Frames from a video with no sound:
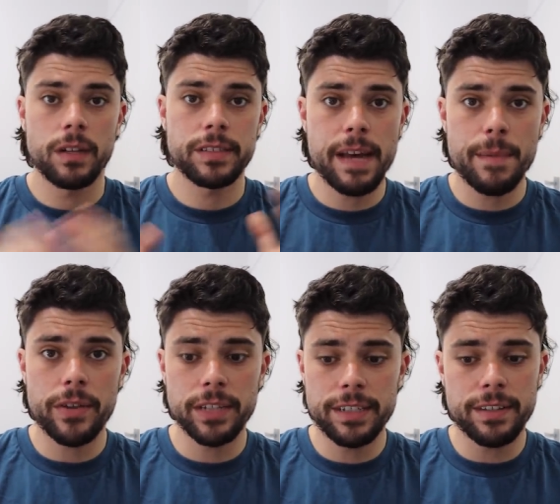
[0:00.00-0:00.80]
I'll stand by
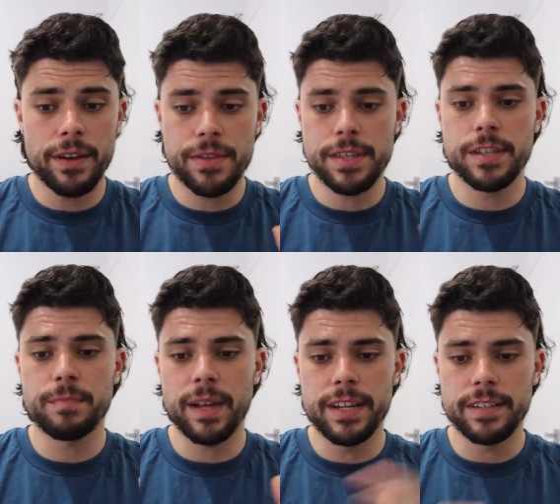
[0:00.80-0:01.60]
the list. I think these
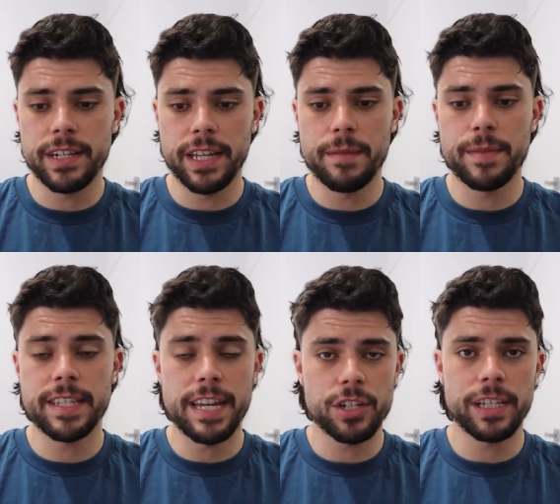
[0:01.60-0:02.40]
players are going to
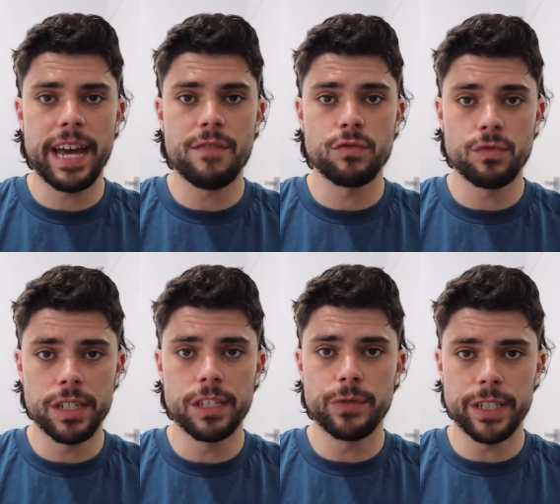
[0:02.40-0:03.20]
potentially have
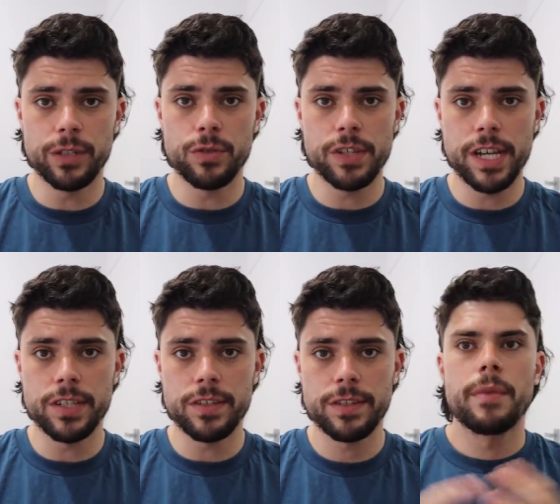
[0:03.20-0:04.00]
really, really good
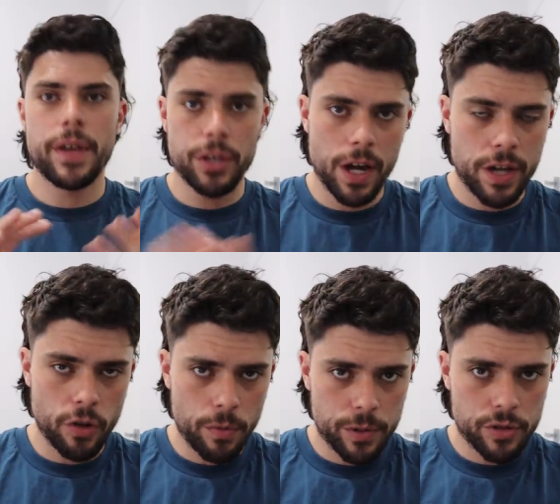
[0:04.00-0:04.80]
seasons. But thank you guys.
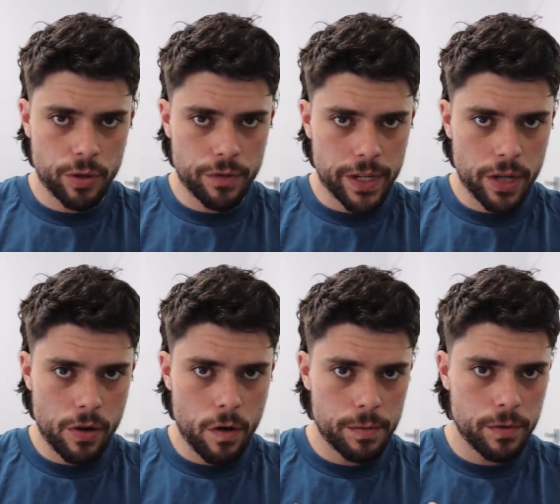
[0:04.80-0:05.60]
Hope you enjoyed the video.
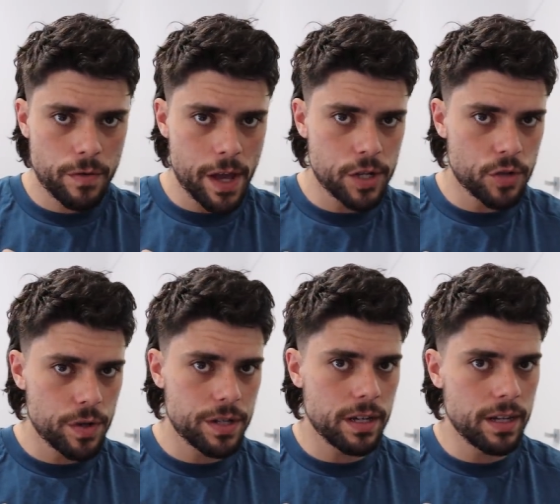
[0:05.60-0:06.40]
Hope you've
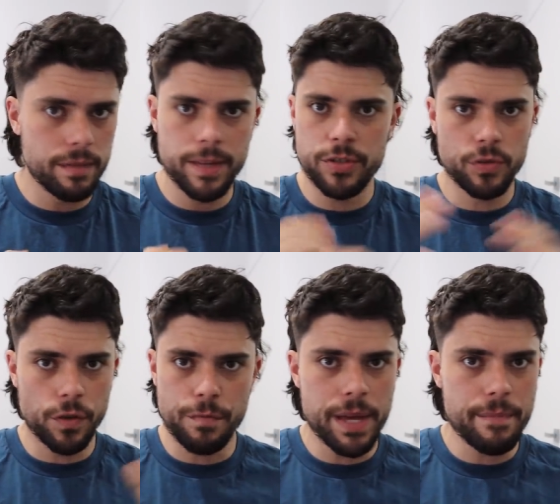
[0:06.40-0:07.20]
enjoyed uh, me sort
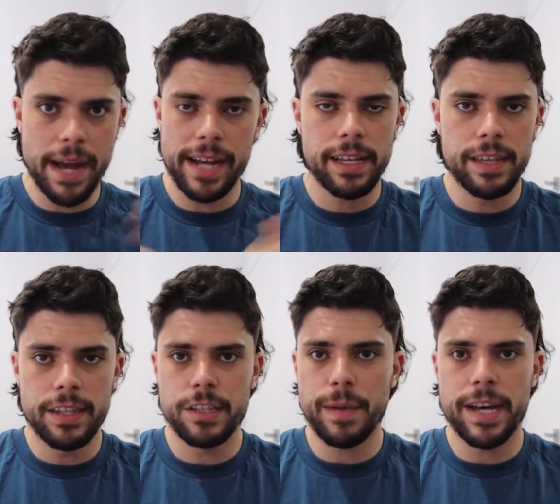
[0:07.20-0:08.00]
of being back in
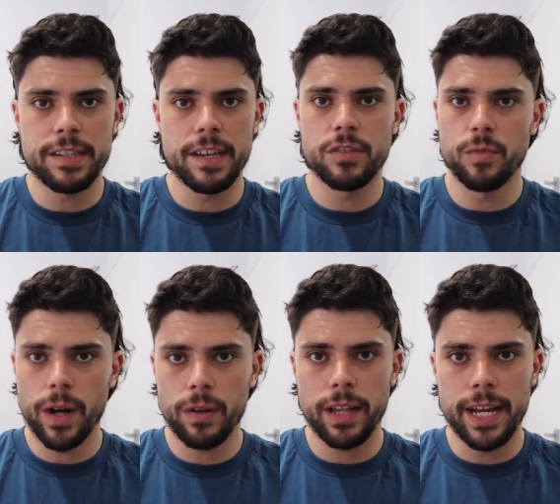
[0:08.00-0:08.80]
this space as
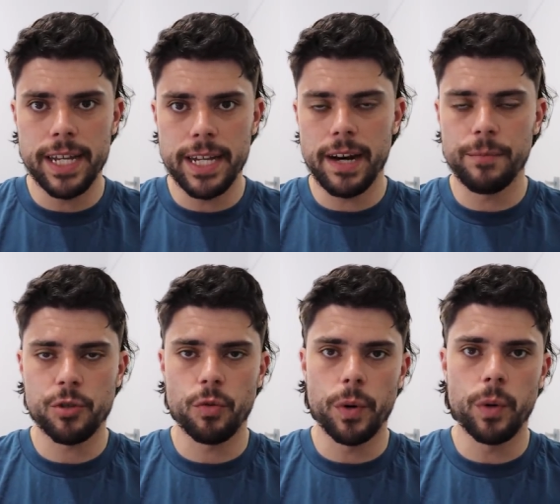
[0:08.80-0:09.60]
well, and uh, I'm sure we're